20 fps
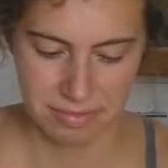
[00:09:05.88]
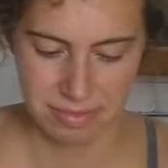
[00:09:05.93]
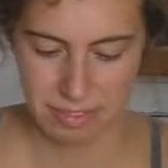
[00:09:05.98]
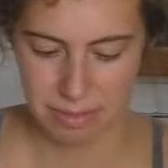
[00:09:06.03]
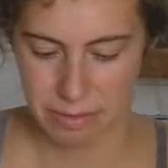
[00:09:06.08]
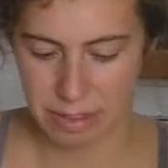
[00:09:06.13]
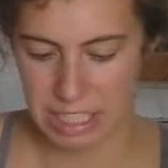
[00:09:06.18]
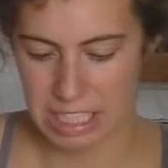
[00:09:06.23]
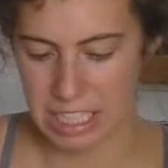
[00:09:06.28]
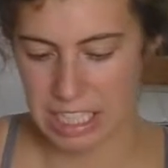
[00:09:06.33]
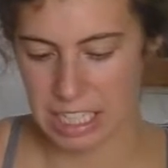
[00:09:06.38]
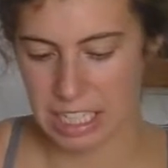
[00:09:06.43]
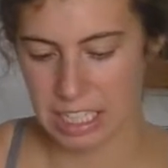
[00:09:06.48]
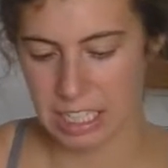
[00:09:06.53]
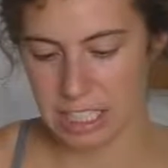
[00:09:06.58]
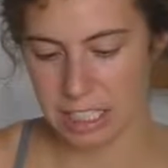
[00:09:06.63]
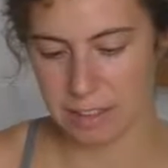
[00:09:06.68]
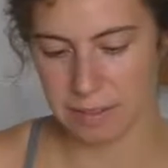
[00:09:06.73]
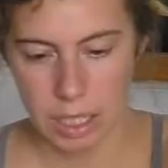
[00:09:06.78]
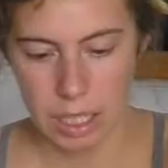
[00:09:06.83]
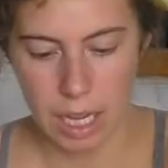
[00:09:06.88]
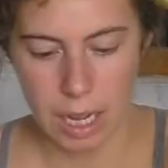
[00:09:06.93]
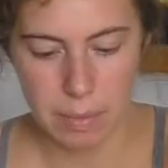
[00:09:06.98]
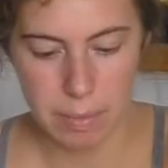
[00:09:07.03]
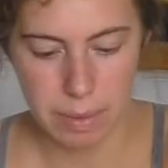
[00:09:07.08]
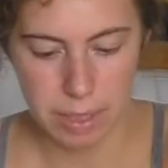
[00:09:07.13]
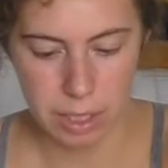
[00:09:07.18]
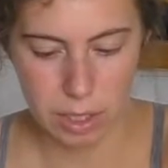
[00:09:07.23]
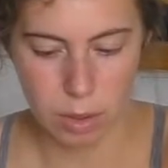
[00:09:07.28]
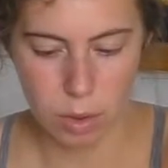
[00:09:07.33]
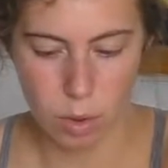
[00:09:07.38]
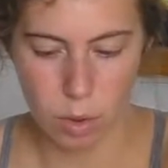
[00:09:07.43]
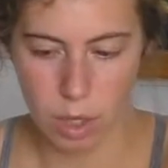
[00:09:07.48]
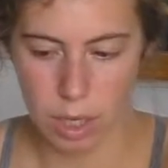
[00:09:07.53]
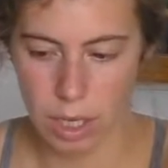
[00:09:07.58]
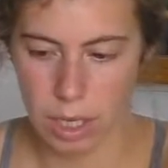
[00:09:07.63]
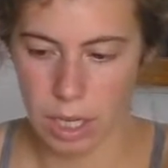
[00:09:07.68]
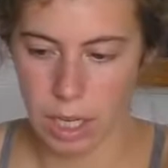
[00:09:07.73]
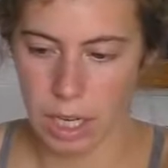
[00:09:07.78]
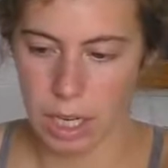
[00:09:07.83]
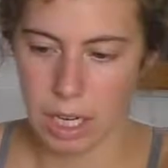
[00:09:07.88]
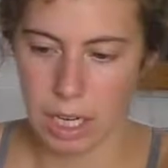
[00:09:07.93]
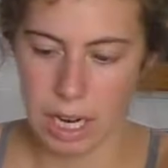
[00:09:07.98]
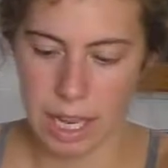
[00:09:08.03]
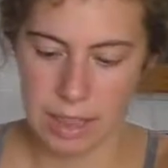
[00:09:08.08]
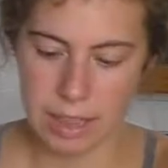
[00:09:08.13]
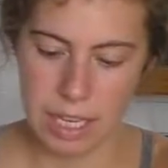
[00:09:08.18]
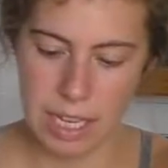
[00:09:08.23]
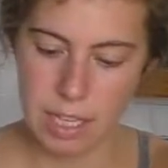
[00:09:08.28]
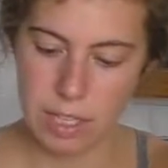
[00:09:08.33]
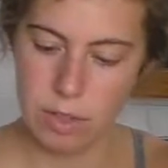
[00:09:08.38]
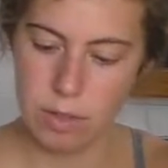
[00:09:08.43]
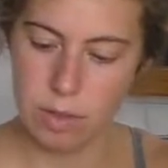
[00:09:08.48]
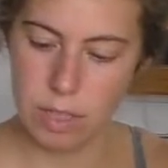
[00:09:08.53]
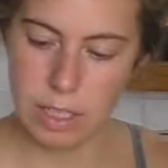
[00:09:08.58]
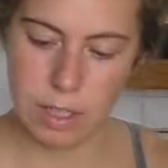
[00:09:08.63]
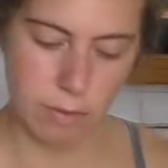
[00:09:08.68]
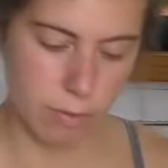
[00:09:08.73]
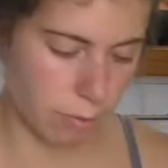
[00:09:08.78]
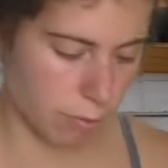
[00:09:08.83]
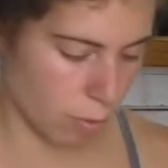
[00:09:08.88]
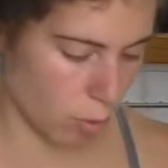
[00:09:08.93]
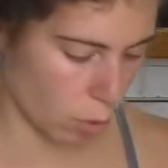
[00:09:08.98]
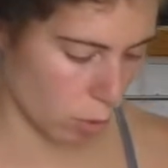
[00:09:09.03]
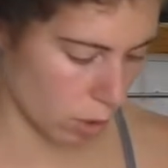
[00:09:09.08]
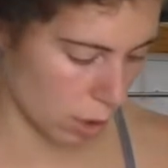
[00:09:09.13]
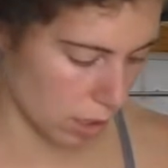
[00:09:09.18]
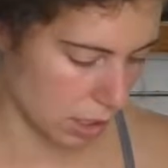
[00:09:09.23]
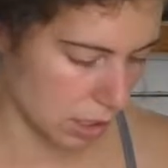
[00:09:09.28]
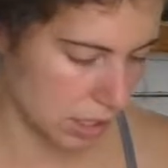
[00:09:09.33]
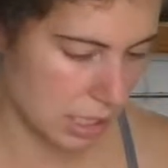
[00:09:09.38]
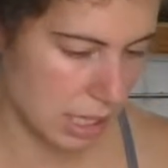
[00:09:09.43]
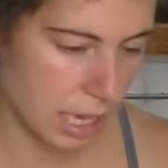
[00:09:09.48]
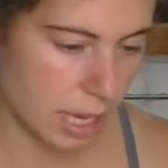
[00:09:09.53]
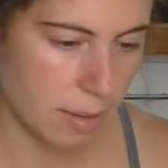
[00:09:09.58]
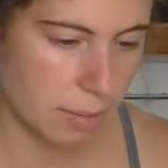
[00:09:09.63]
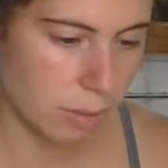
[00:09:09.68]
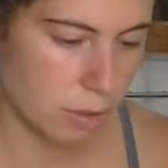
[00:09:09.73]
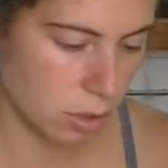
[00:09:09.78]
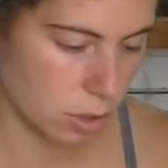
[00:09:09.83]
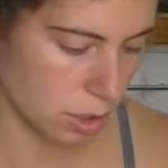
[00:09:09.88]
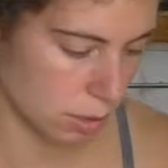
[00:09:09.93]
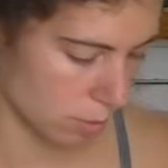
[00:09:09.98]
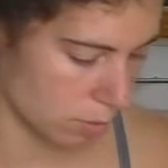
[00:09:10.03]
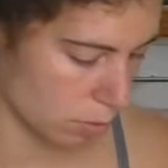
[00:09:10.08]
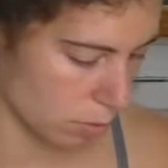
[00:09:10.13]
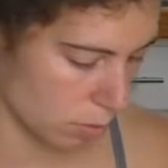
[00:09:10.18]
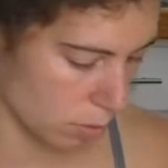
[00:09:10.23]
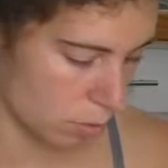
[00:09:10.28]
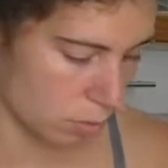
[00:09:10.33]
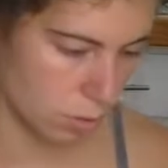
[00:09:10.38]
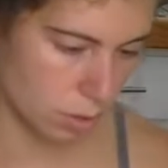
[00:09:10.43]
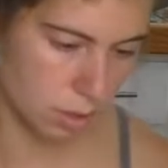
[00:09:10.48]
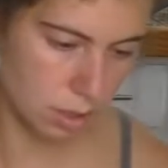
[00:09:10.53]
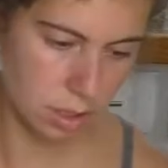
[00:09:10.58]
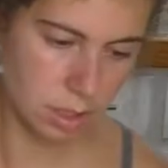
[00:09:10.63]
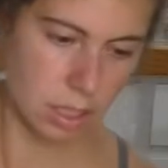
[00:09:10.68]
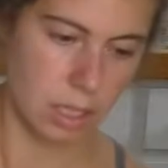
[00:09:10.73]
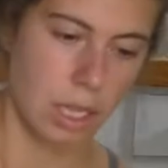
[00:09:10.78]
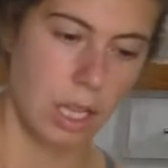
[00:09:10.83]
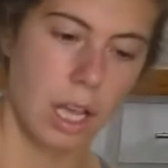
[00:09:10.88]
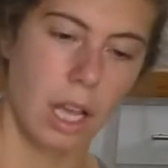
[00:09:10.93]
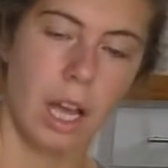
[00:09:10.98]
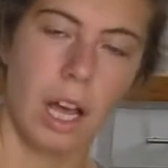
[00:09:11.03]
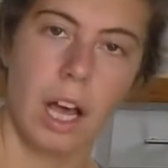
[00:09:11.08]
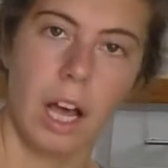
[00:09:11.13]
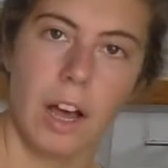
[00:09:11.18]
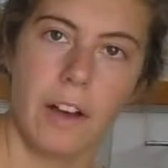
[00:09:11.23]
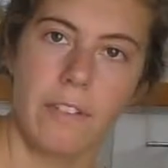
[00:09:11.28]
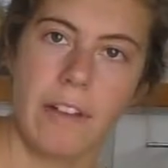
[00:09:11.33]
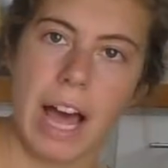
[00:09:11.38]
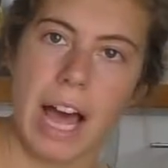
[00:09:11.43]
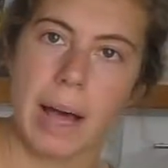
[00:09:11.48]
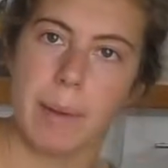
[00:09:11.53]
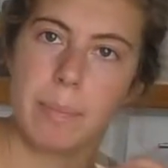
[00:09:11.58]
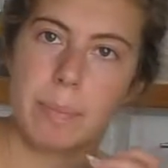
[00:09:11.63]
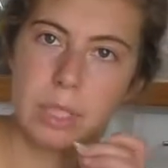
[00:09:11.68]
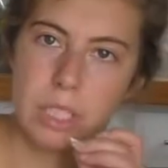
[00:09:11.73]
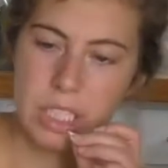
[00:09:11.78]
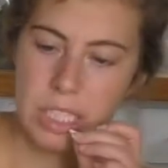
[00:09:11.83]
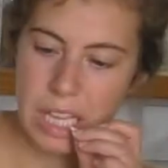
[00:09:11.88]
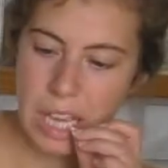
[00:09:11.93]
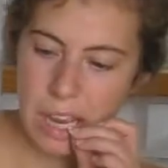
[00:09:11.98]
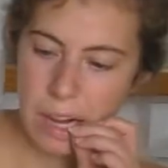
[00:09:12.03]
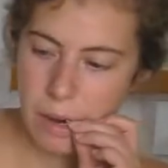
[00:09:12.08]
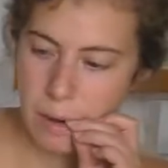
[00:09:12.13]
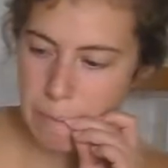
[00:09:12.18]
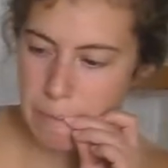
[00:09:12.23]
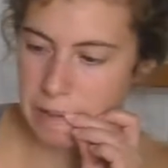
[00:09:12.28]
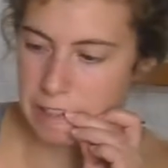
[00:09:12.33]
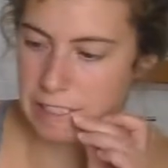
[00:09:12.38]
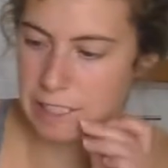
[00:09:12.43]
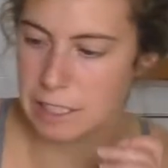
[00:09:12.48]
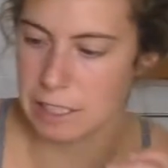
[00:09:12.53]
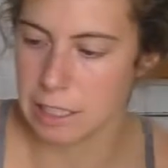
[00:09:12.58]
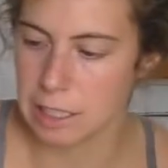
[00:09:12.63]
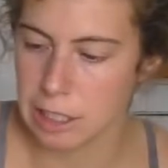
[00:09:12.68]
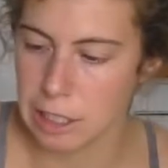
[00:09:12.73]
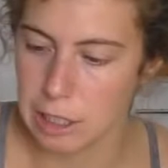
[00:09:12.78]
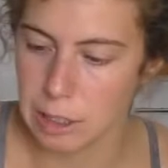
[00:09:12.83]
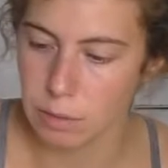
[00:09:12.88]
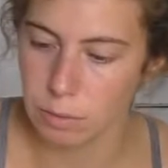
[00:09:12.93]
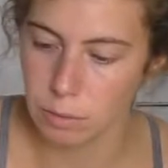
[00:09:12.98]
What are you gonna do? 1.25 cups, and then you need 4 tablespoons of apple cider vinegar.